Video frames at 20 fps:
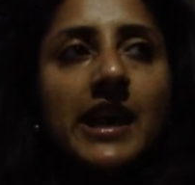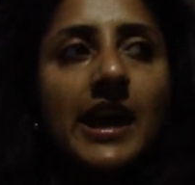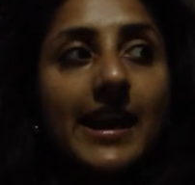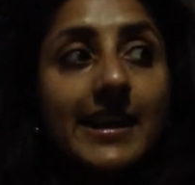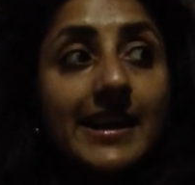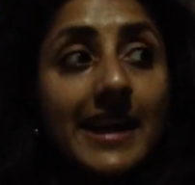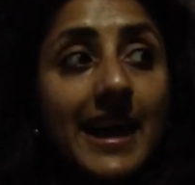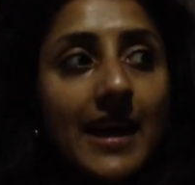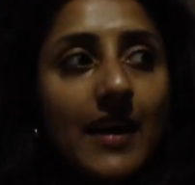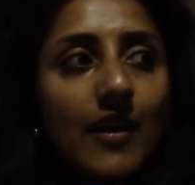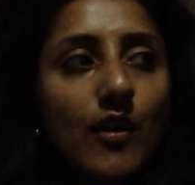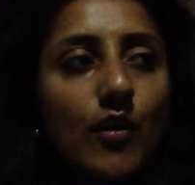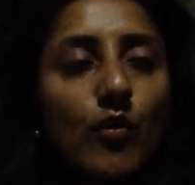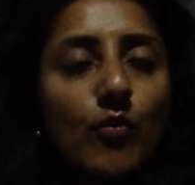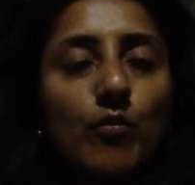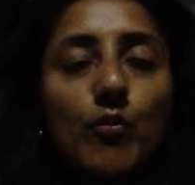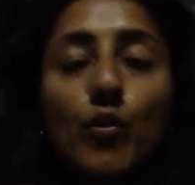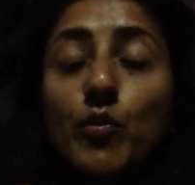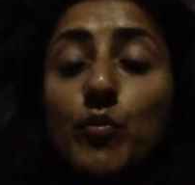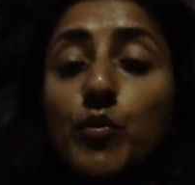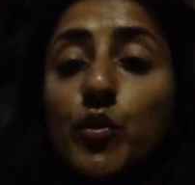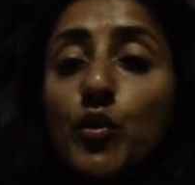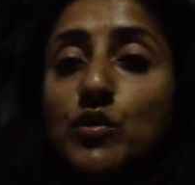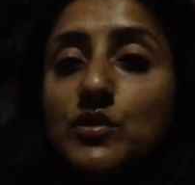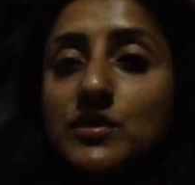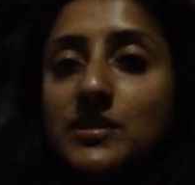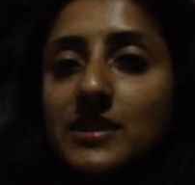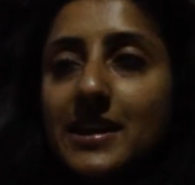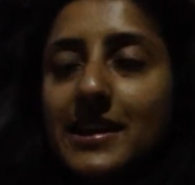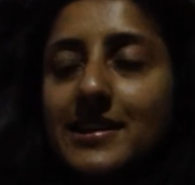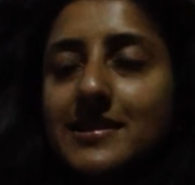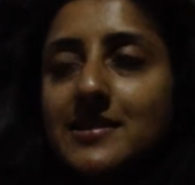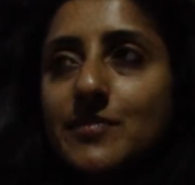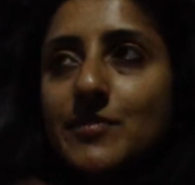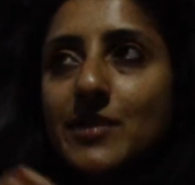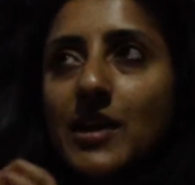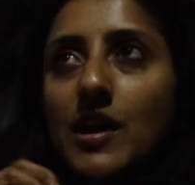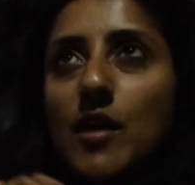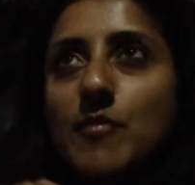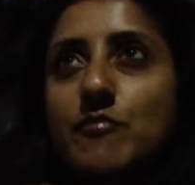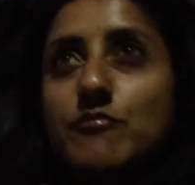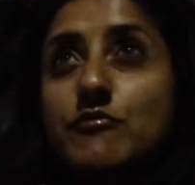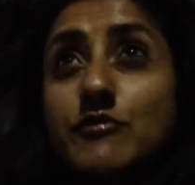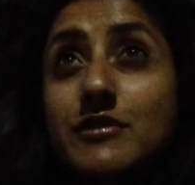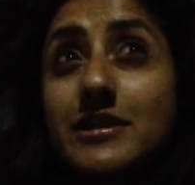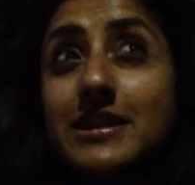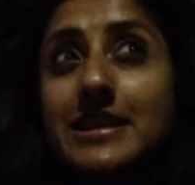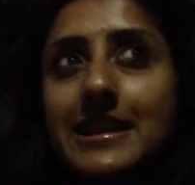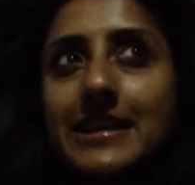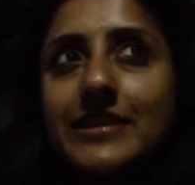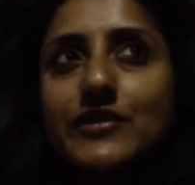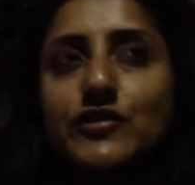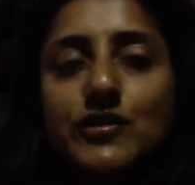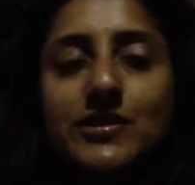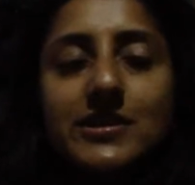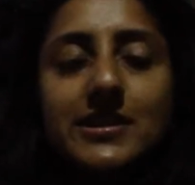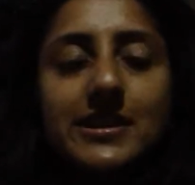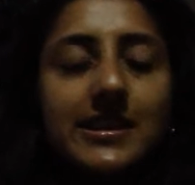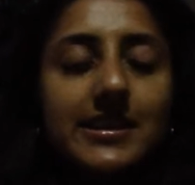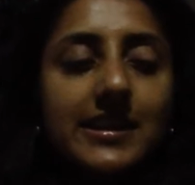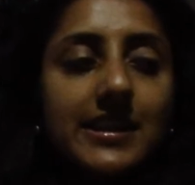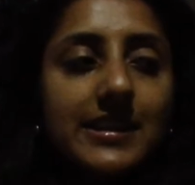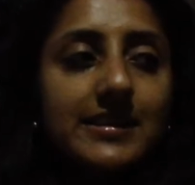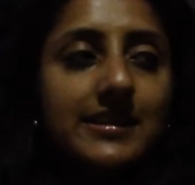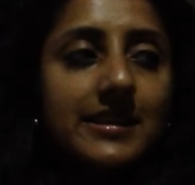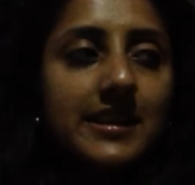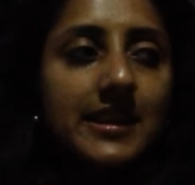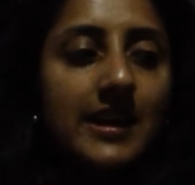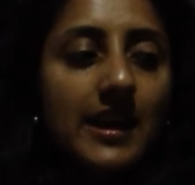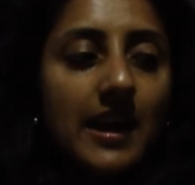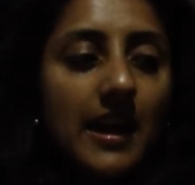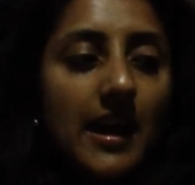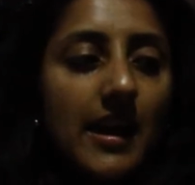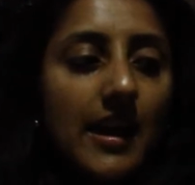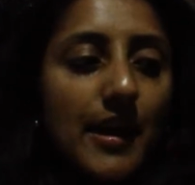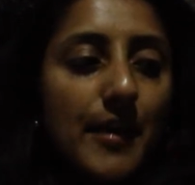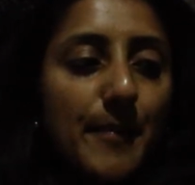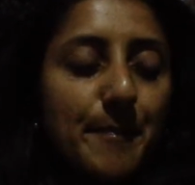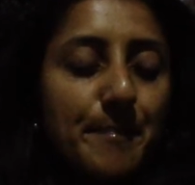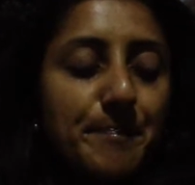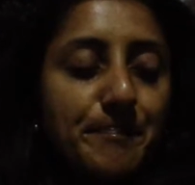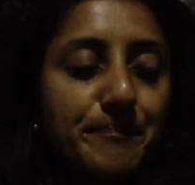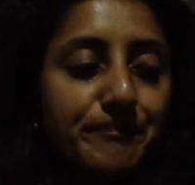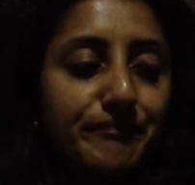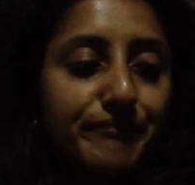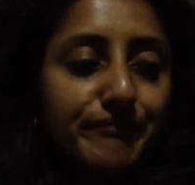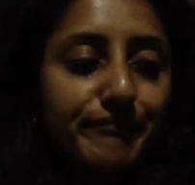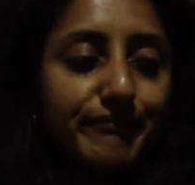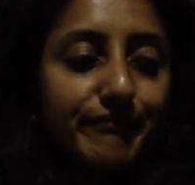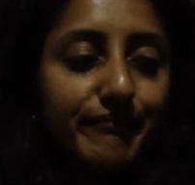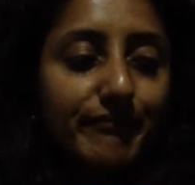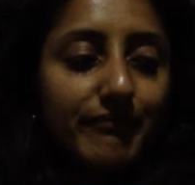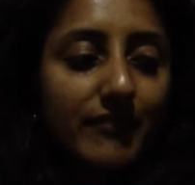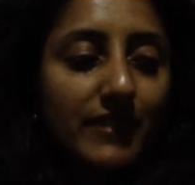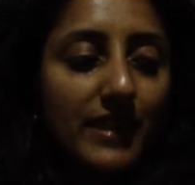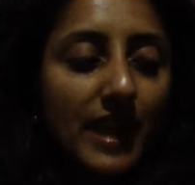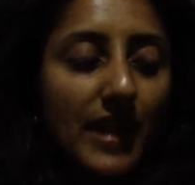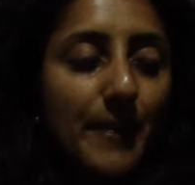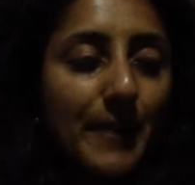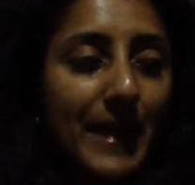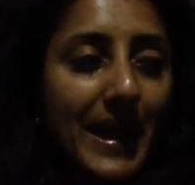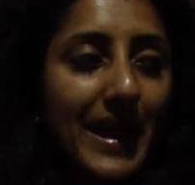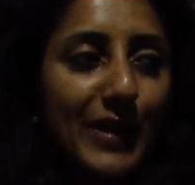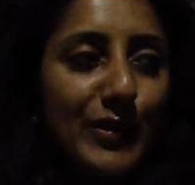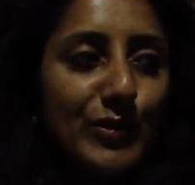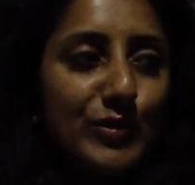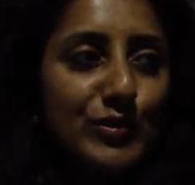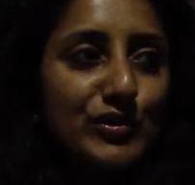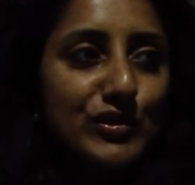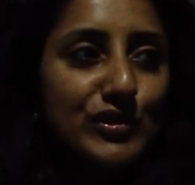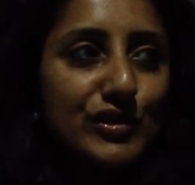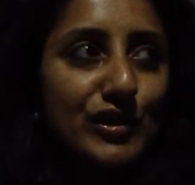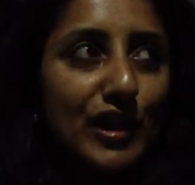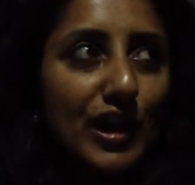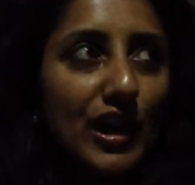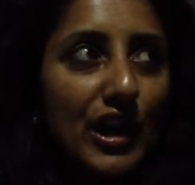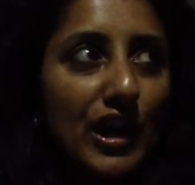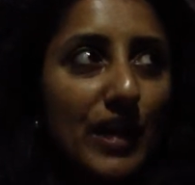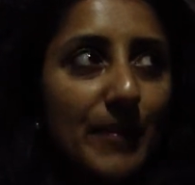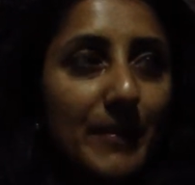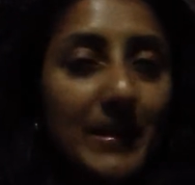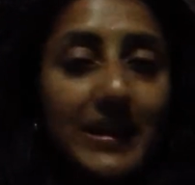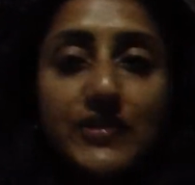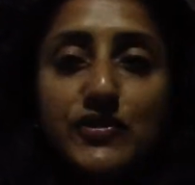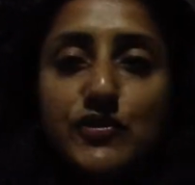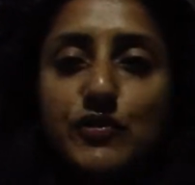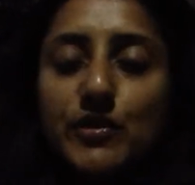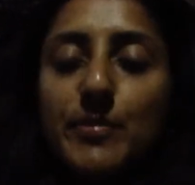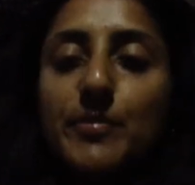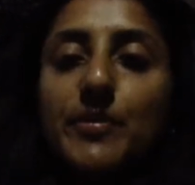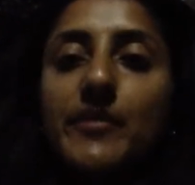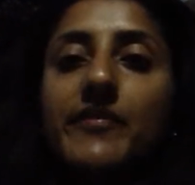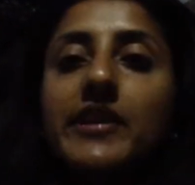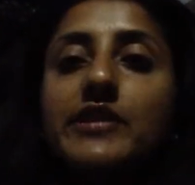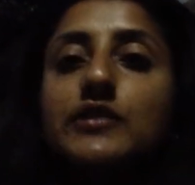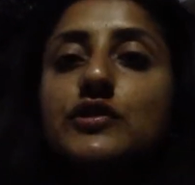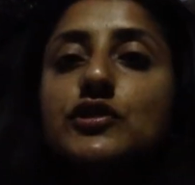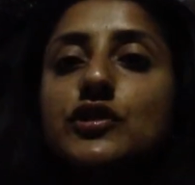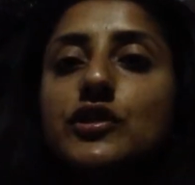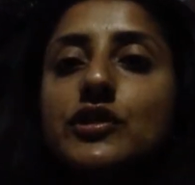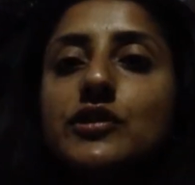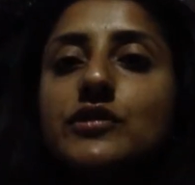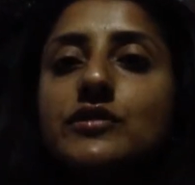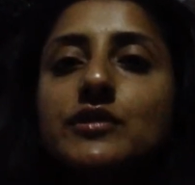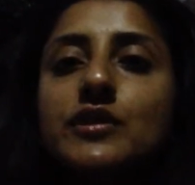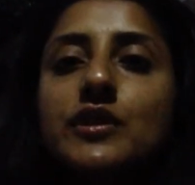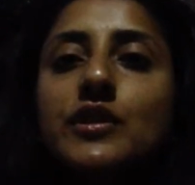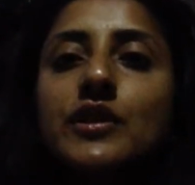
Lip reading: and how, more importantly, it's something I'm really interested in, about injury prevention.